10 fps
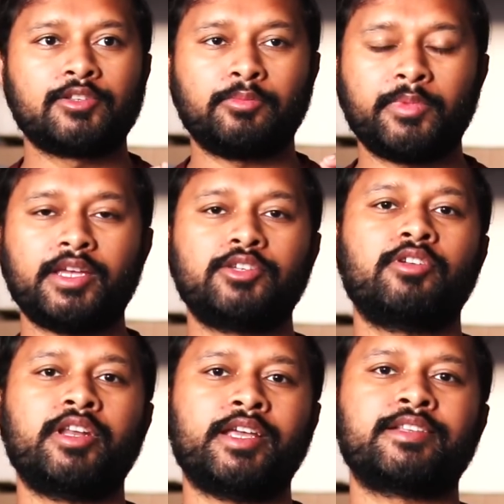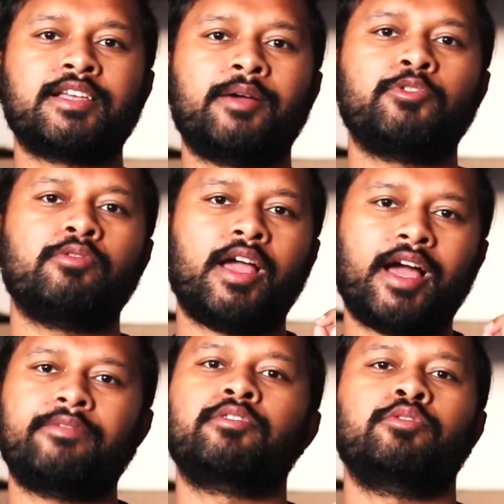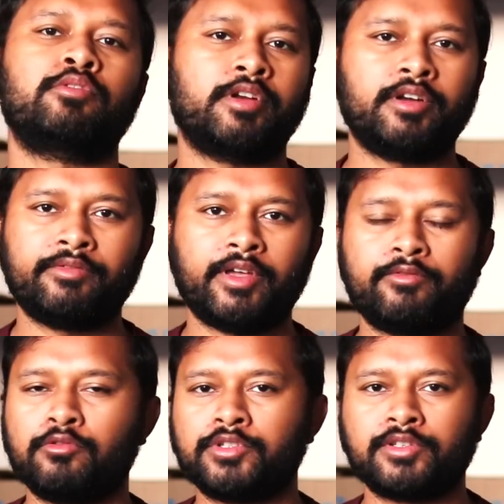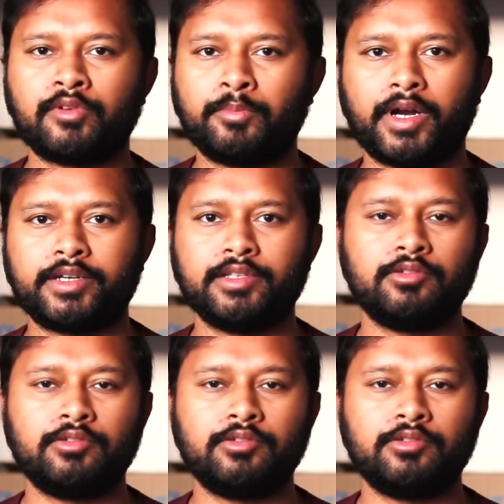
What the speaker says: So make sure in exam you have to do 25 questions from part C.